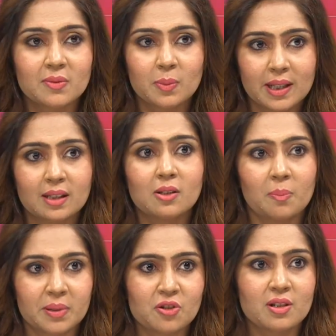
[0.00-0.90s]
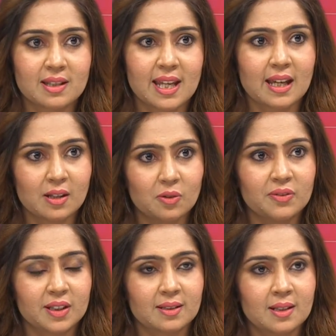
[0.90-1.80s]
of the way the competition is taking
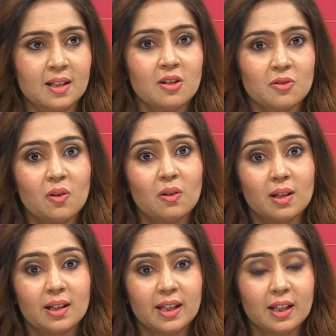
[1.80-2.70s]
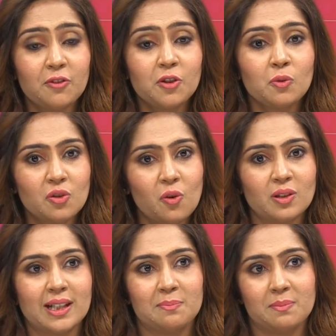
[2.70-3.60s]
over. So if you know
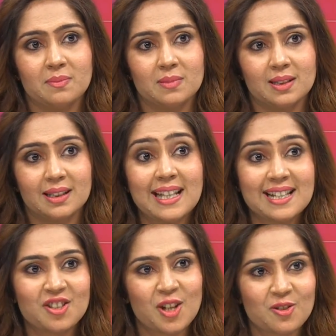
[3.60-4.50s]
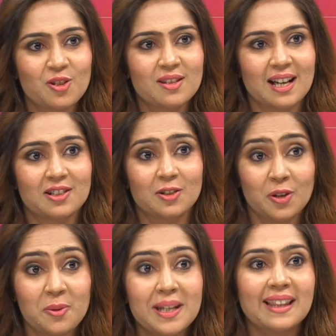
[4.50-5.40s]
that these changes are going
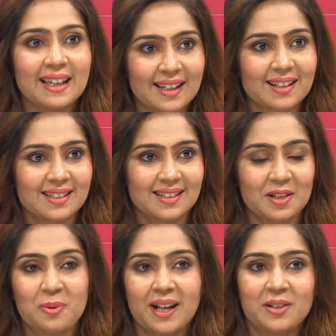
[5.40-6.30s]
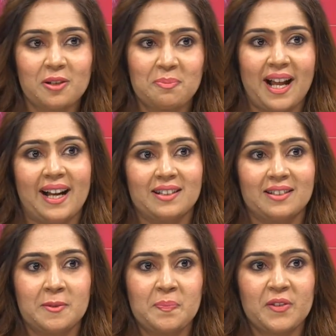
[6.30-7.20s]
to be there, then why not plan
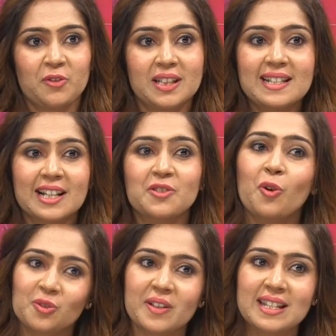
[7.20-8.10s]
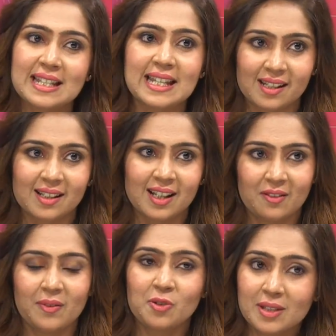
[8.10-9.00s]
for things that you always need?
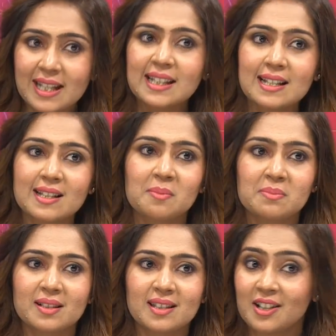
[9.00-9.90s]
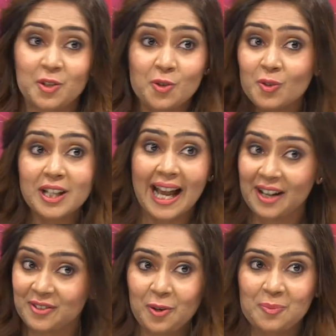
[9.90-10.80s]
When you see these numbers, you don't
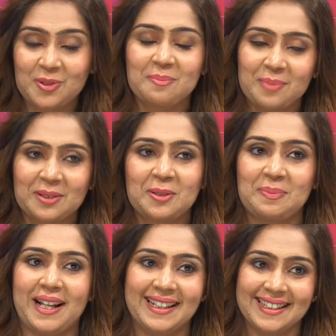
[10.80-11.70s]
have an option but to plan.